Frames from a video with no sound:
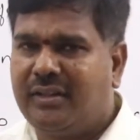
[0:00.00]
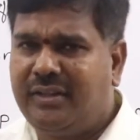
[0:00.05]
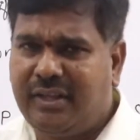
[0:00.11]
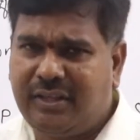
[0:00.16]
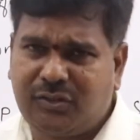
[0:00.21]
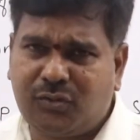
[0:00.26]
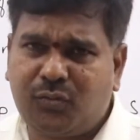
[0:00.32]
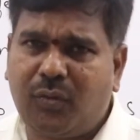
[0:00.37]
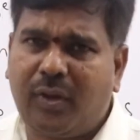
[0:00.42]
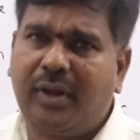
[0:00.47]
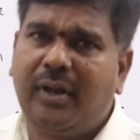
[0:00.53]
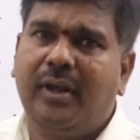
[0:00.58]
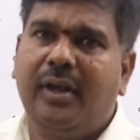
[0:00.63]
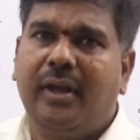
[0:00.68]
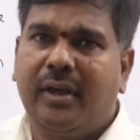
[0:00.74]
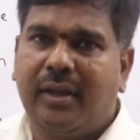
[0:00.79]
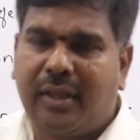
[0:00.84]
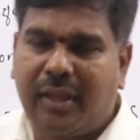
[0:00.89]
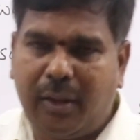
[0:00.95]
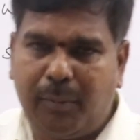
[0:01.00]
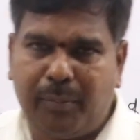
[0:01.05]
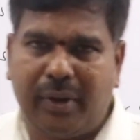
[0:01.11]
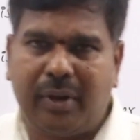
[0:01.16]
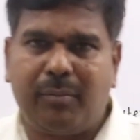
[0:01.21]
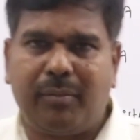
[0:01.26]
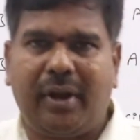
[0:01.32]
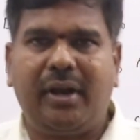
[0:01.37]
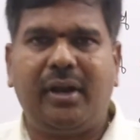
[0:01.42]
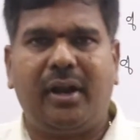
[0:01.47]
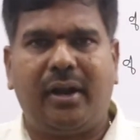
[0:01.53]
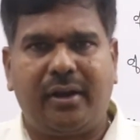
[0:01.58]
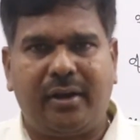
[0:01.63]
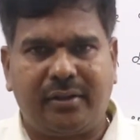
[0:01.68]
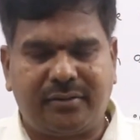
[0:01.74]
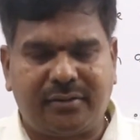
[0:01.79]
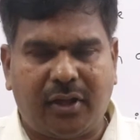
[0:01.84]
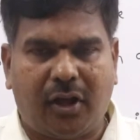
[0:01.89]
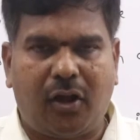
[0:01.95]
This one keep in mind
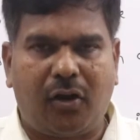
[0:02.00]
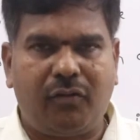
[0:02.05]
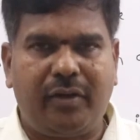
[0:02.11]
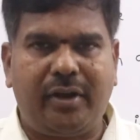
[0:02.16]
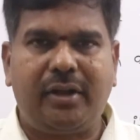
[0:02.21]
and solve